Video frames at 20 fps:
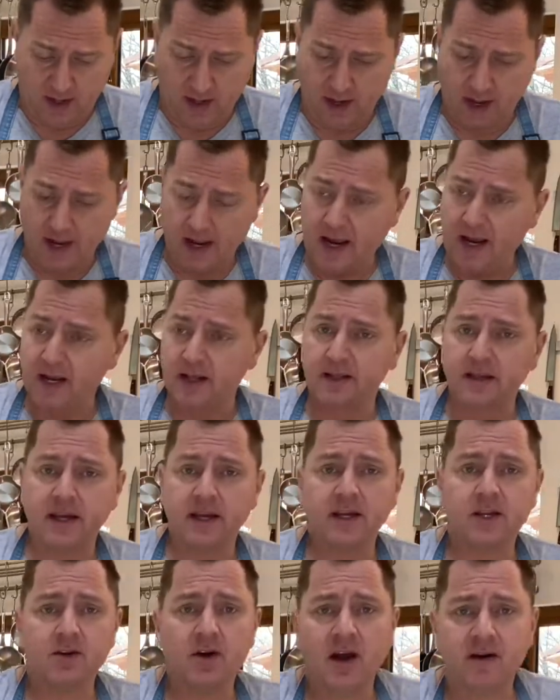And there
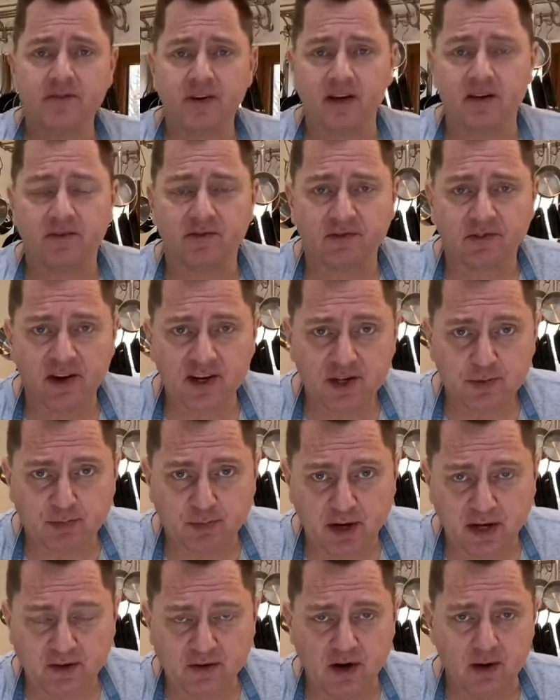you have it, fresh
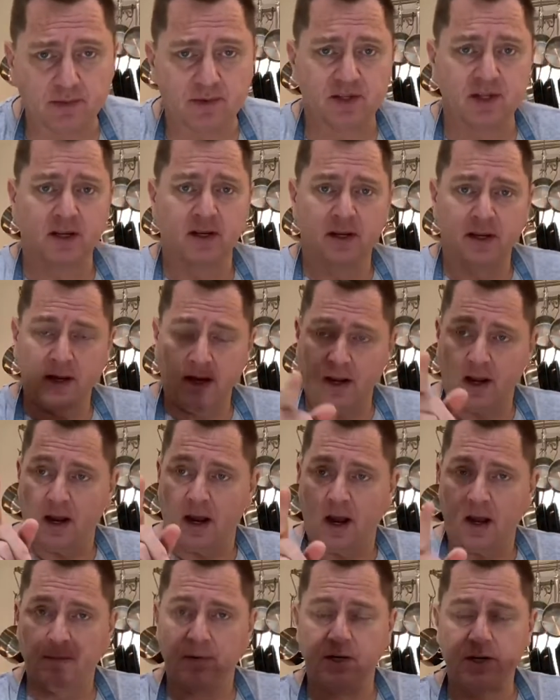breadcrumbs.
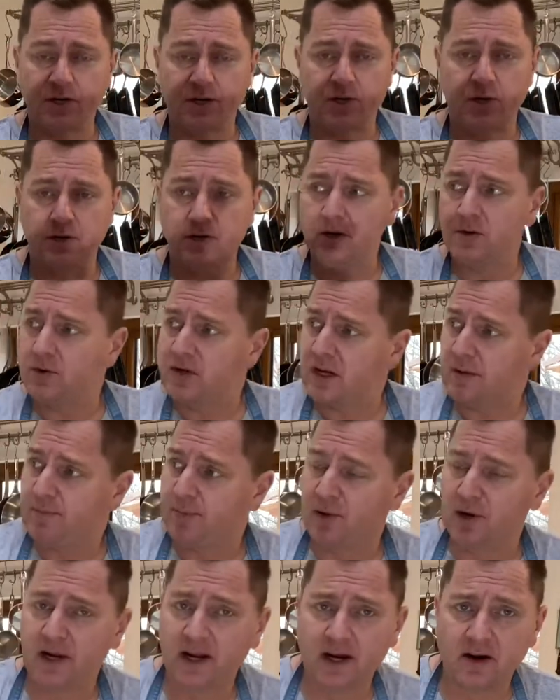I'm going to show you when I
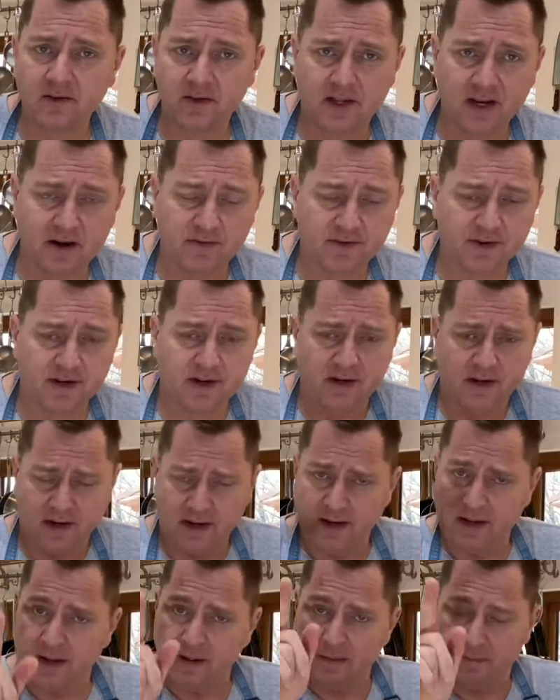pull it out of the oven.
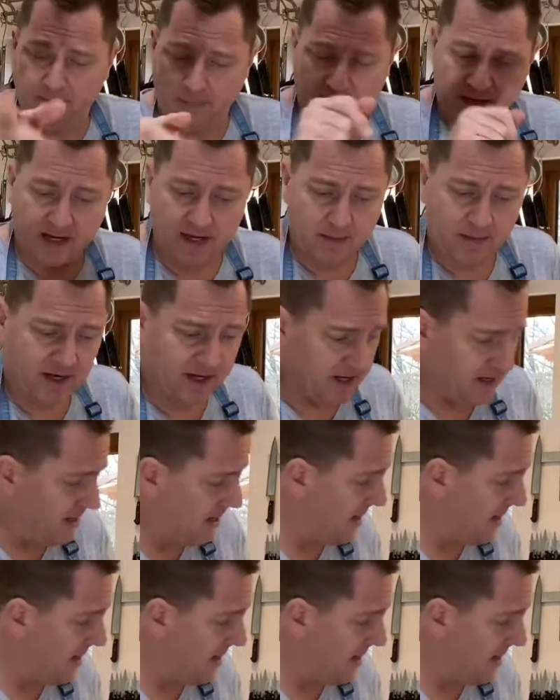Back in a minute.